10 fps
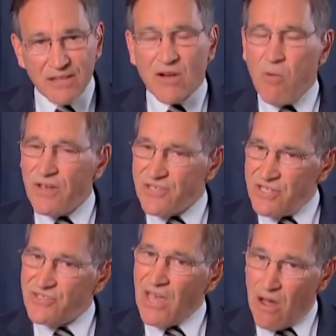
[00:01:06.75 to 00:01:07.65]
The question
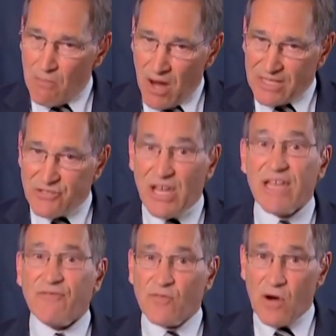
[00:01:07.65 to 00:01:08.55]
is how much
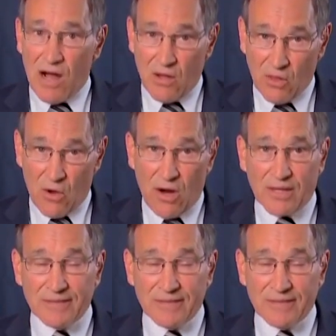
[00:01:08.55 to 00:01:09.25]
and for how long.